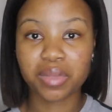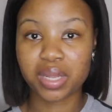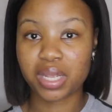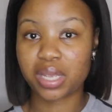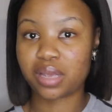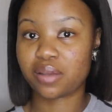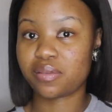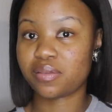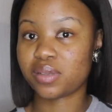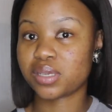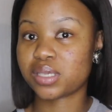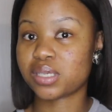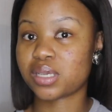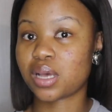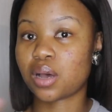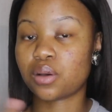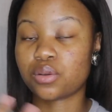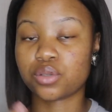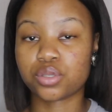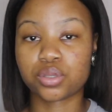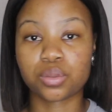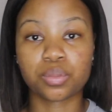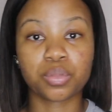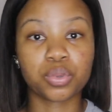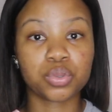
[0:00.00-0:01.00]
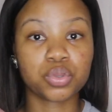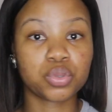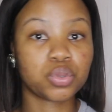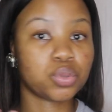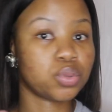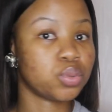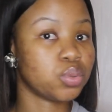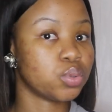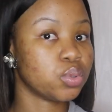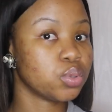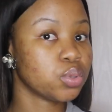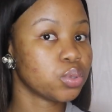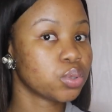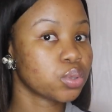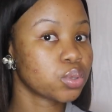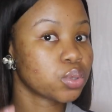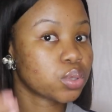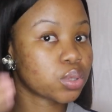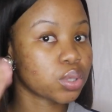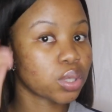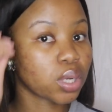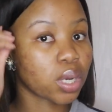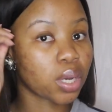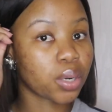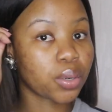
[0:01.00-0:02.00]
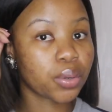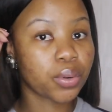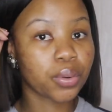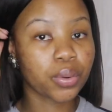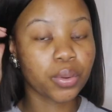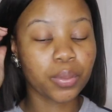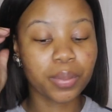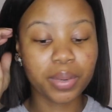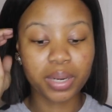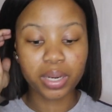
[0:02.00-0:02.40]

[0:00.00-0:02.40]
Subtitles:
if this is how it's supposed to look. I don't know, but